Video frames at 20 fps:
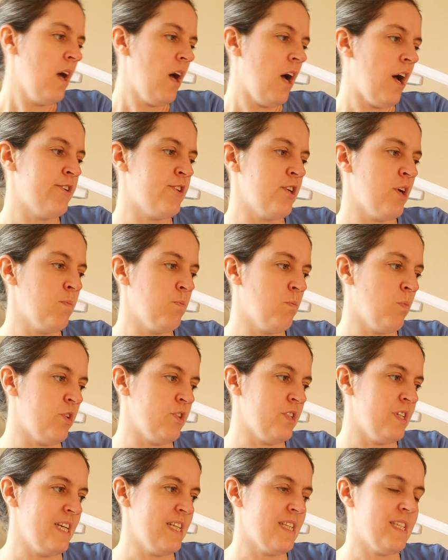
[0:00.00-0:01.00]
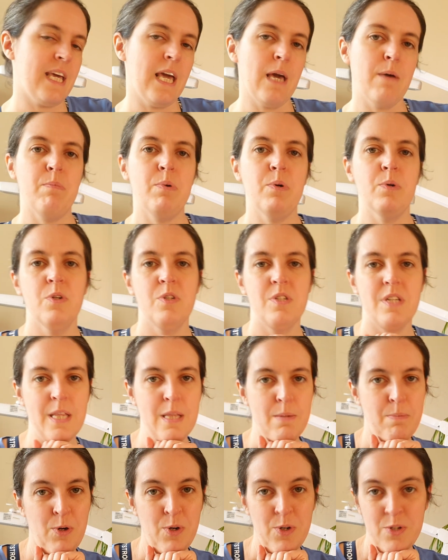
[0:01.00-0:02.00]
I don't want it to get put in
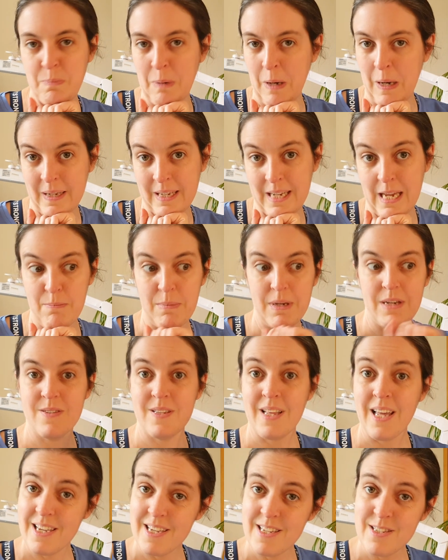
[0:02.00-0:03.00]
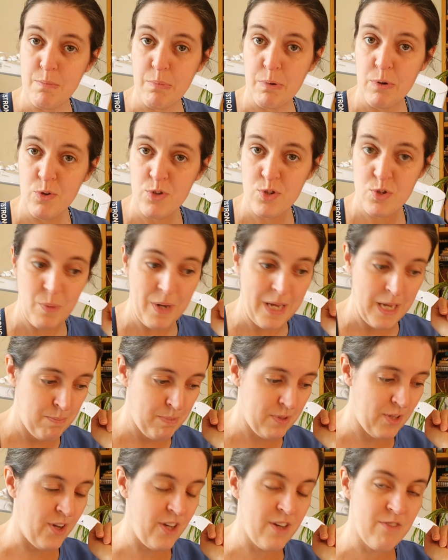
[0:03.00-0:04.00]
the paused pile again, because that is a paused WIP
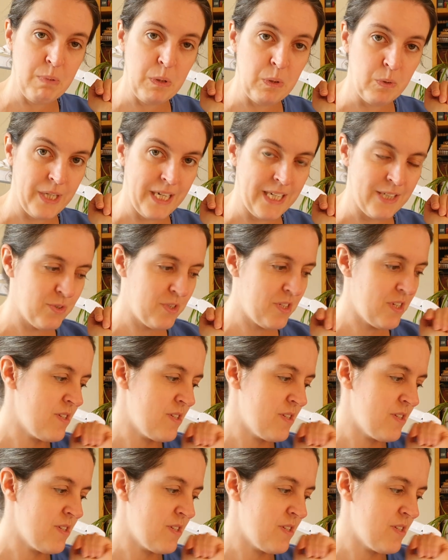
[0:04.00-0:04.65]
that I have pulled out.